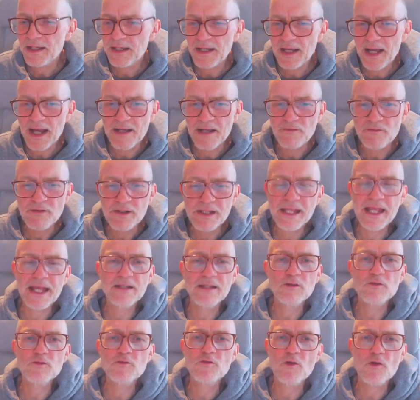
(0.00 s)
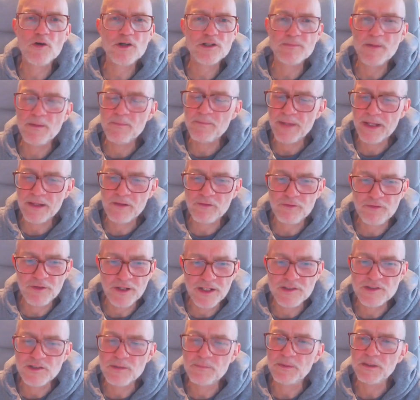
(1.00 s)
I really had to force my male
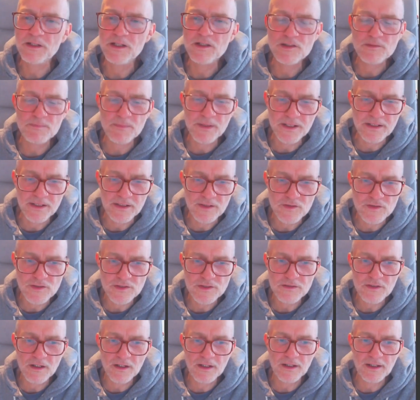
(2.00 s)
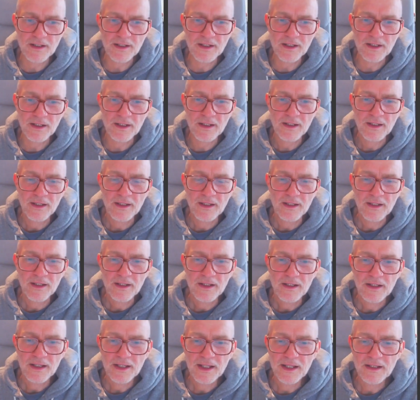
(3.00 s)
friends to participate in the study,
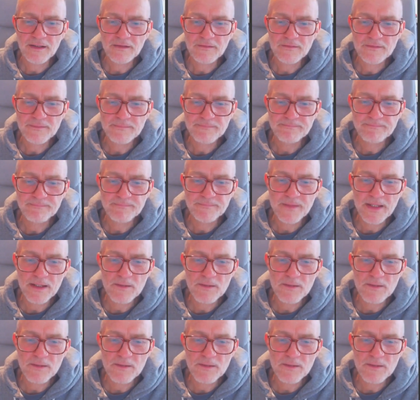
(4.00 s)
and they